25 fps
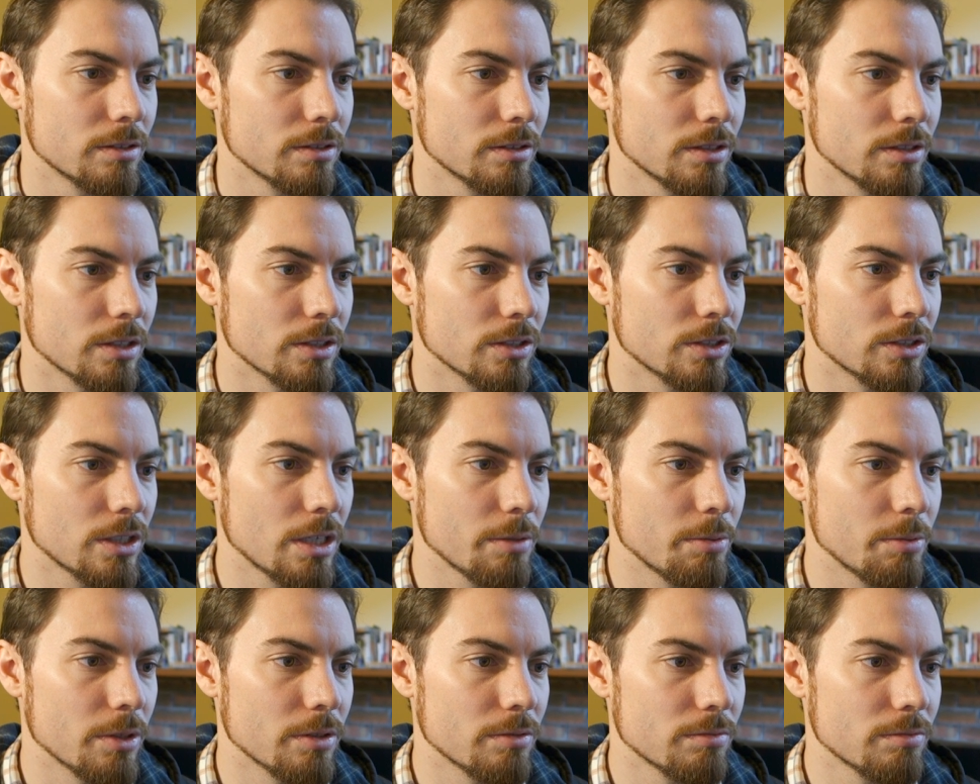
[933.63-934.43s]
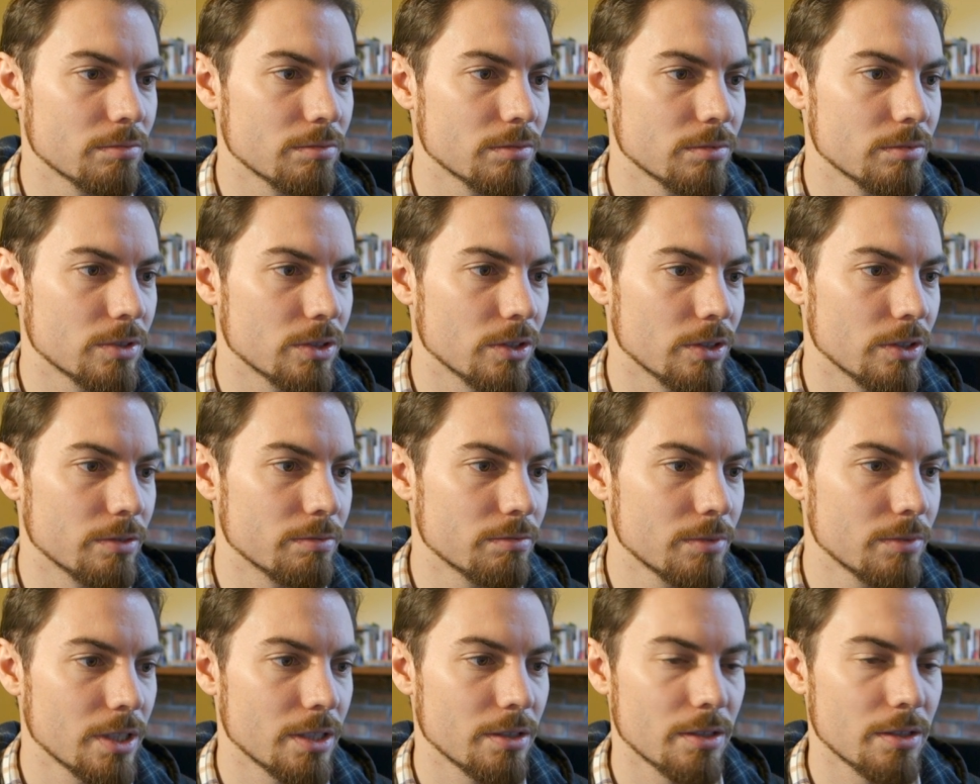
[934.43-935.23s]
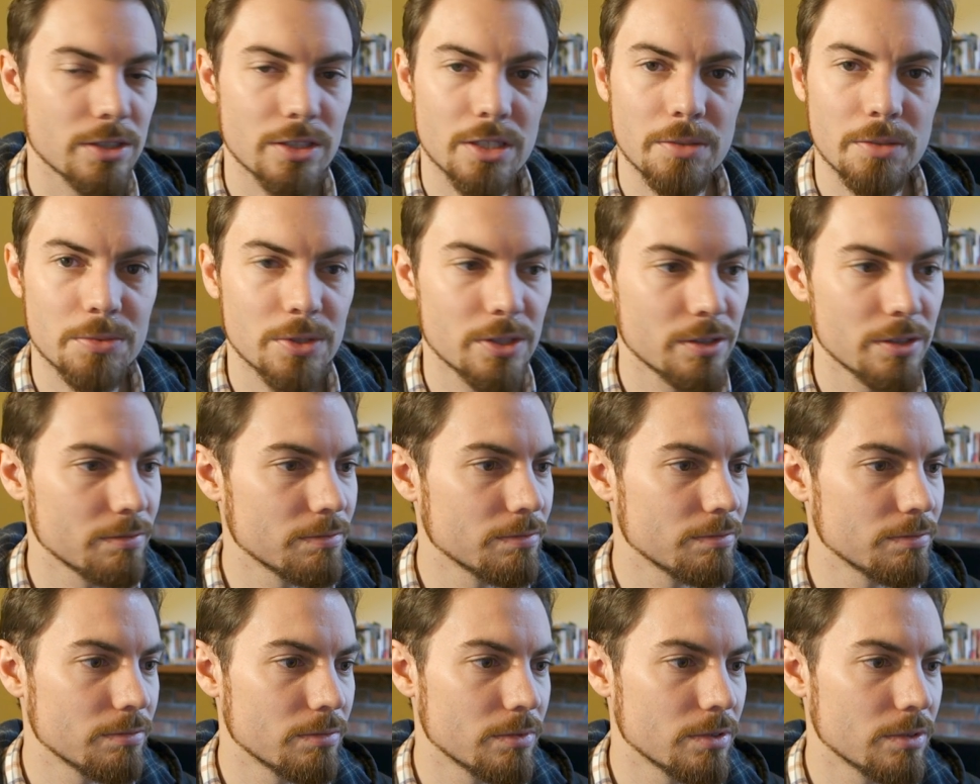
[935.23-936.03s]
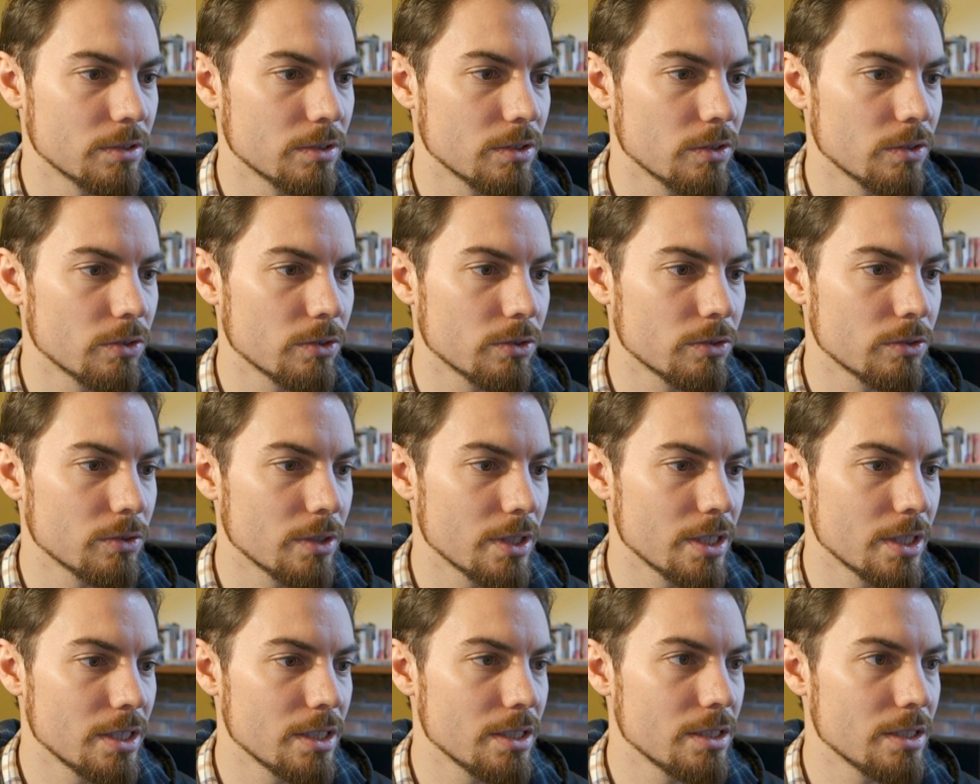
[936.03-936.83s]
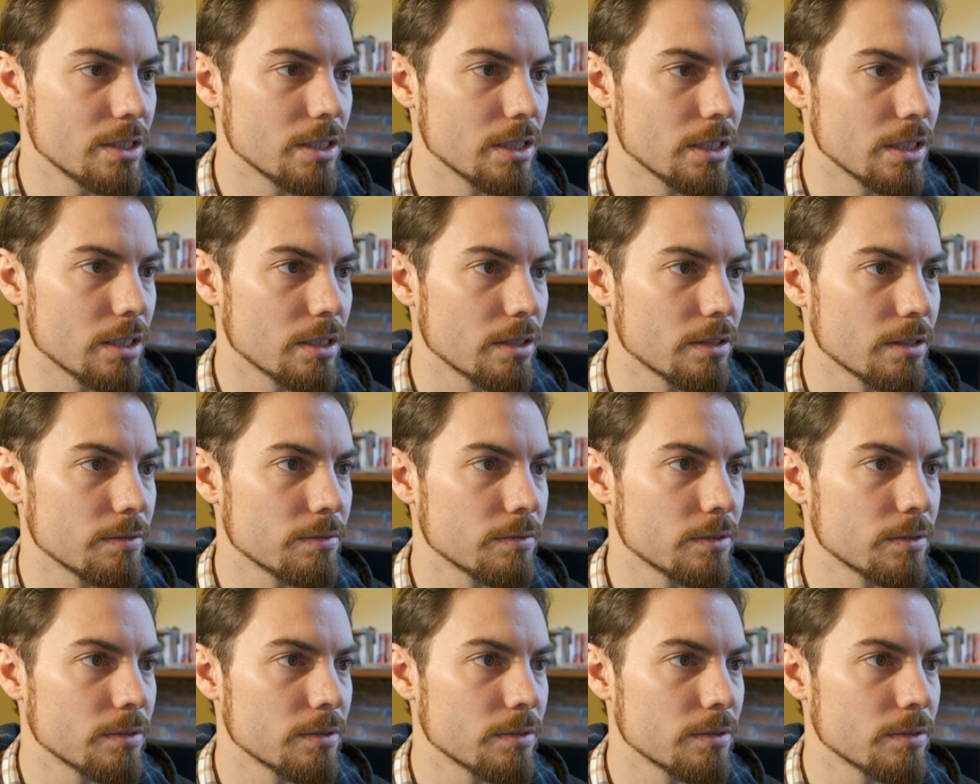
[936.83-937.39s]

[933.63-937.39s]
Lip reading: you can skip it. So yeah, I skipped it. All easy.